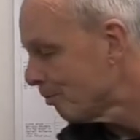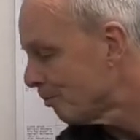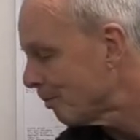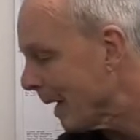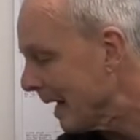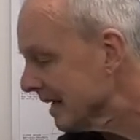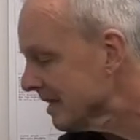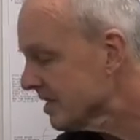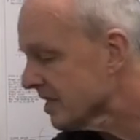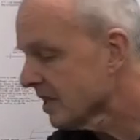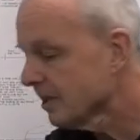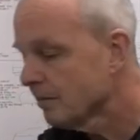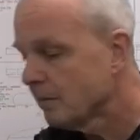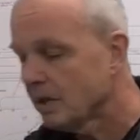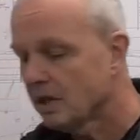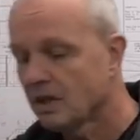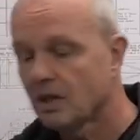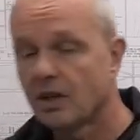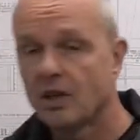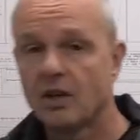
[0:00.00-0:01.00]
Bantam
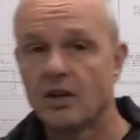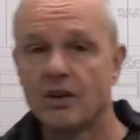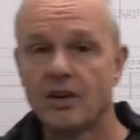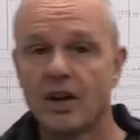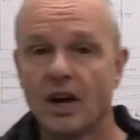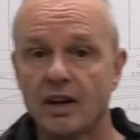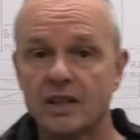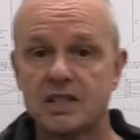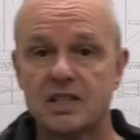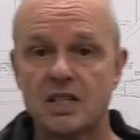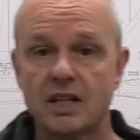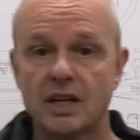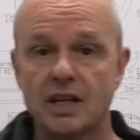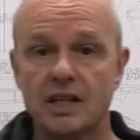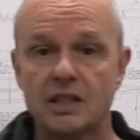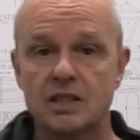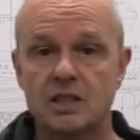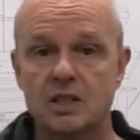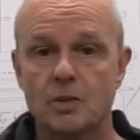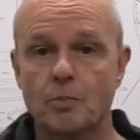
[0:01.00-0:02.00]

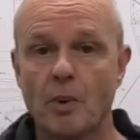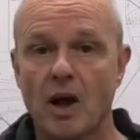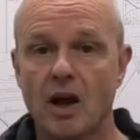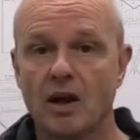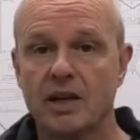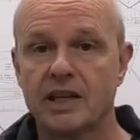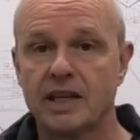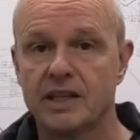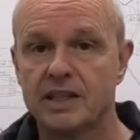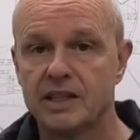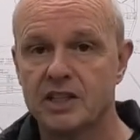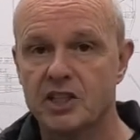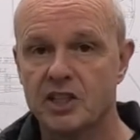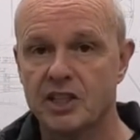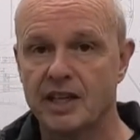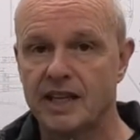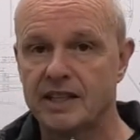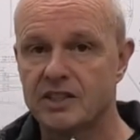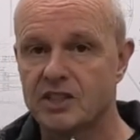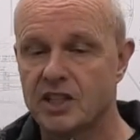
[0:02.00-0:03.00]
19 spark
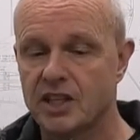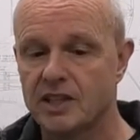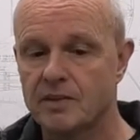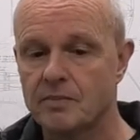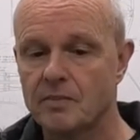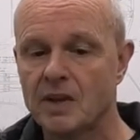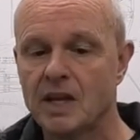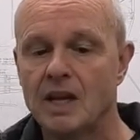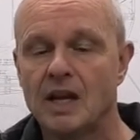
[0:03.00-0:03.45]
ignition engine